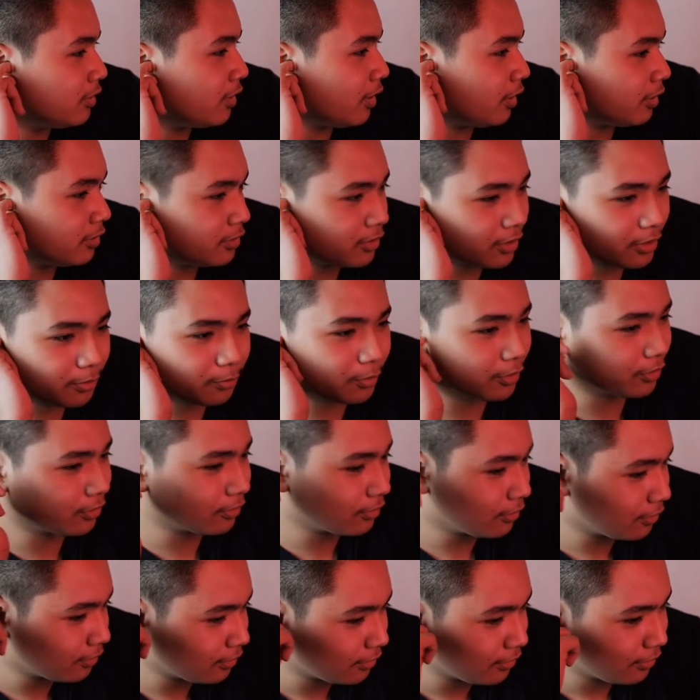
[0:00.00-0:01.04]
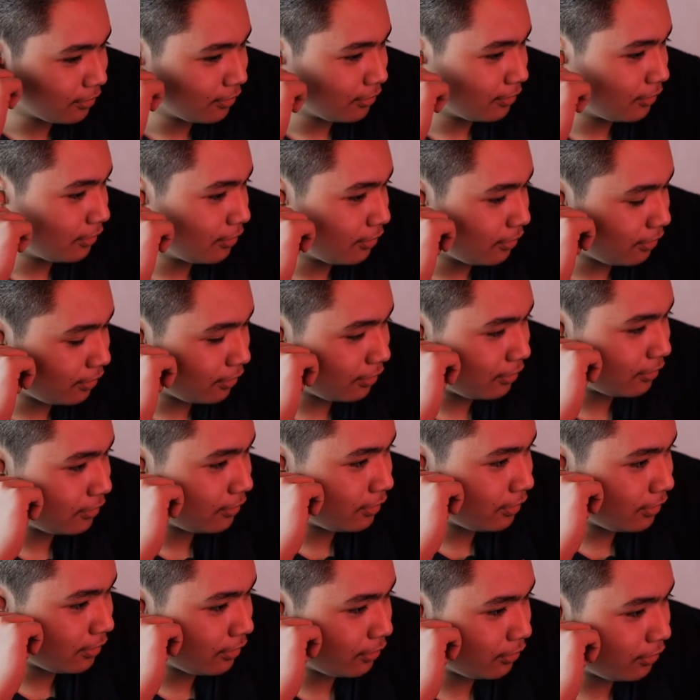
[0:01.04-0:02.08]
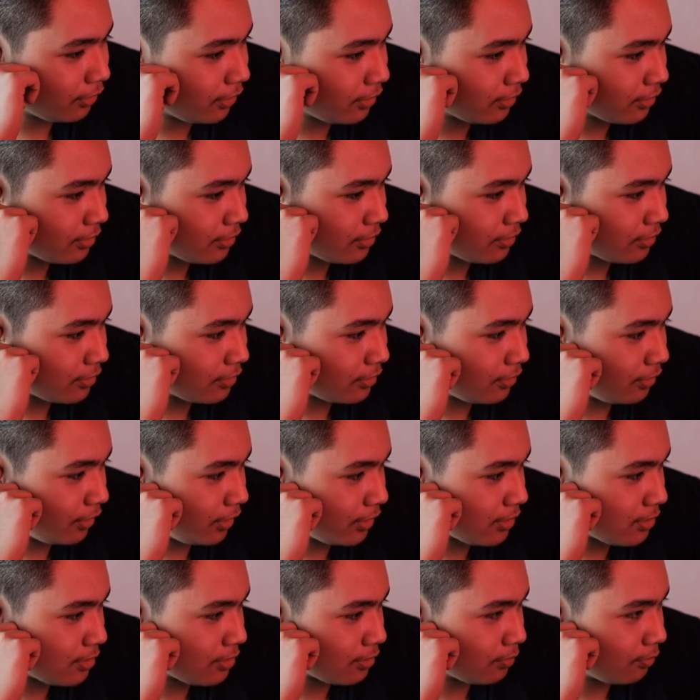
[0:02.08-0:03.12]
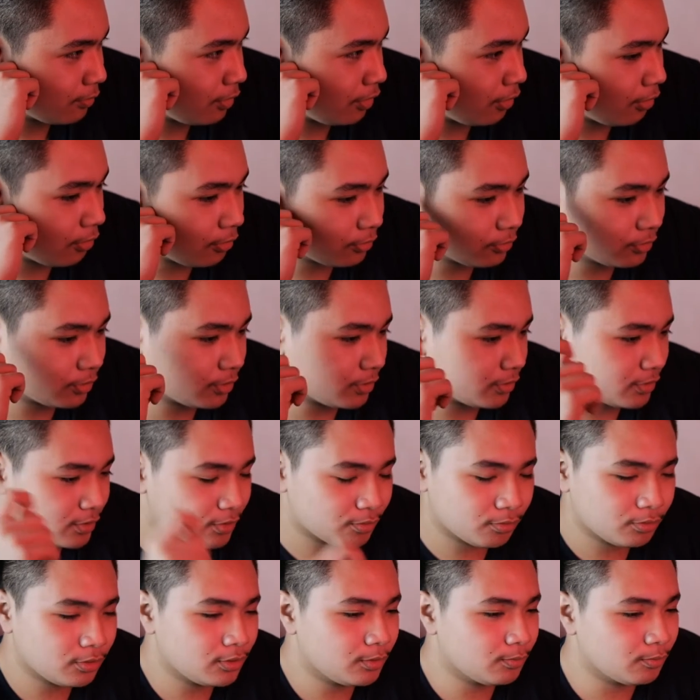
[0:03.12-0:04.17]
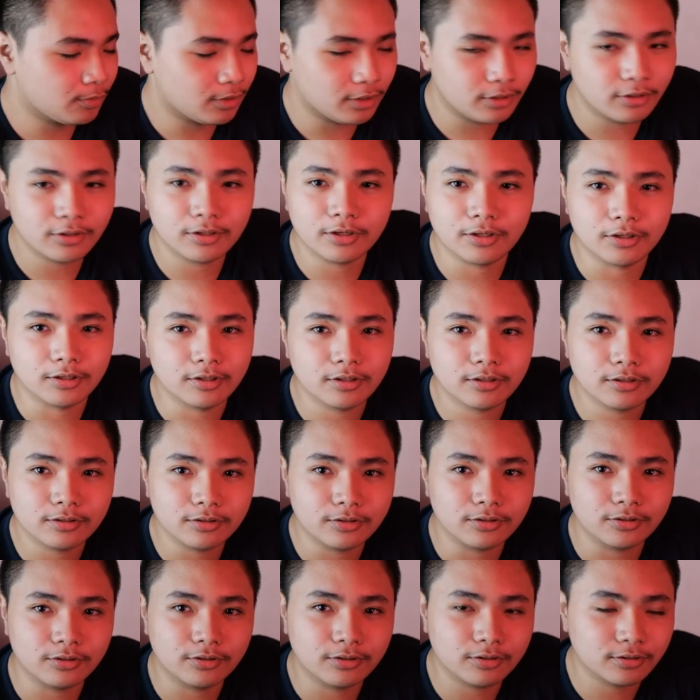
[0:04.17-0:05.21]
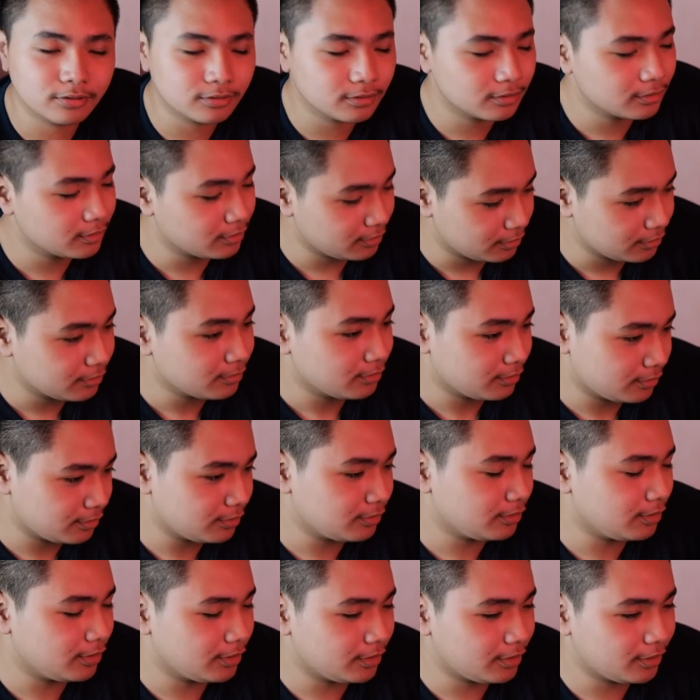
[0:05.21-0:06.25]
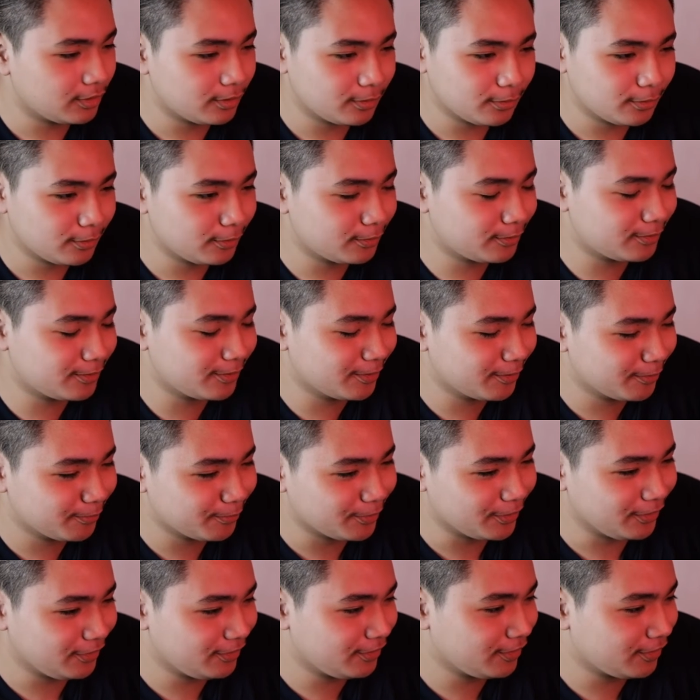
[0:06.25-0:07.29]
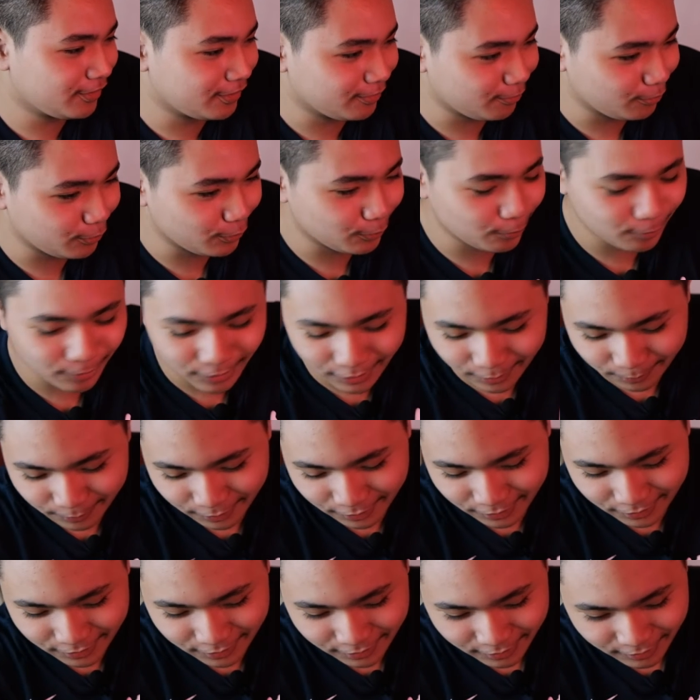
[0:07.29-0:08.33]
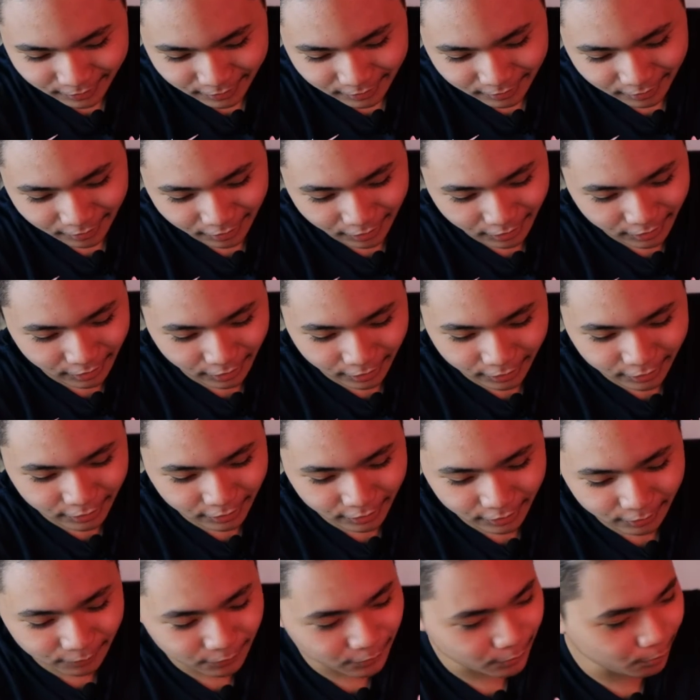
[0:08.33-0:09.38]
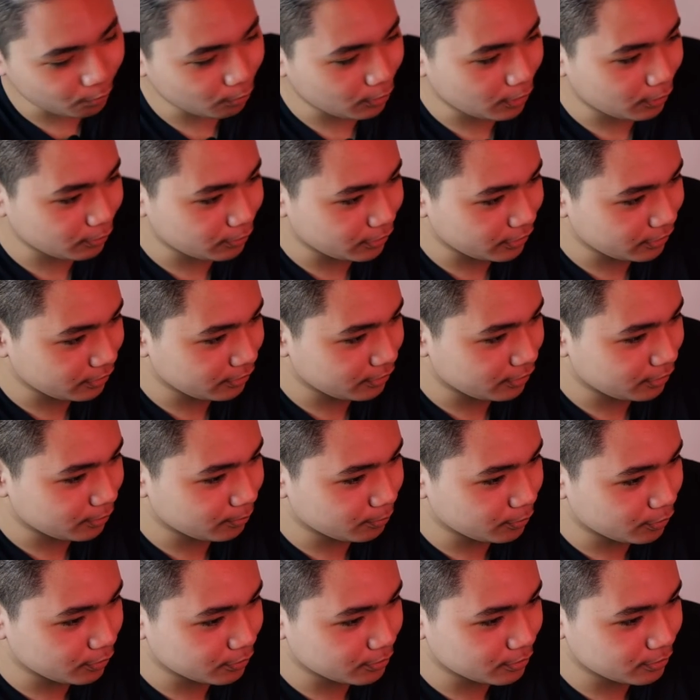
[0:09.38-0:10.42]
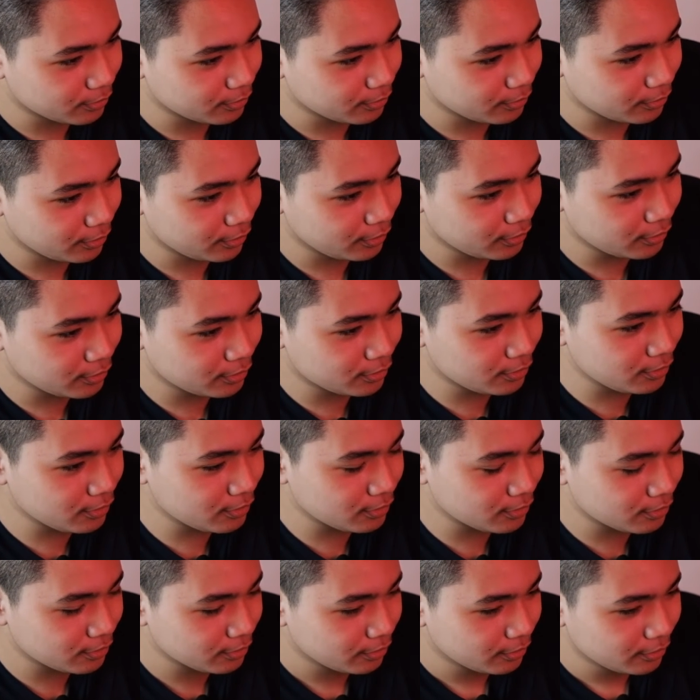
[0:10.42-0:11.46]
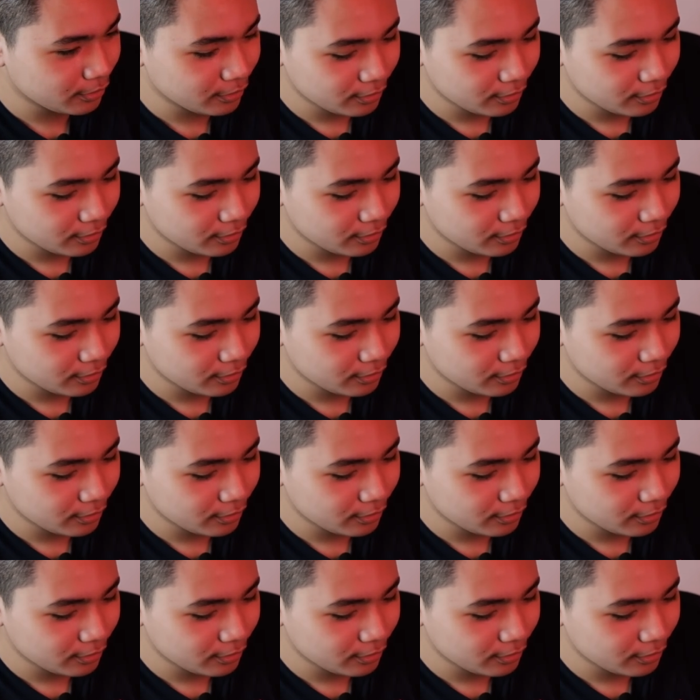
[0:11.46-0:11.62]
god damn it, that's some culty scream right there, you know. Oh my god, Will Ramos, I can never growl like that, because it's just,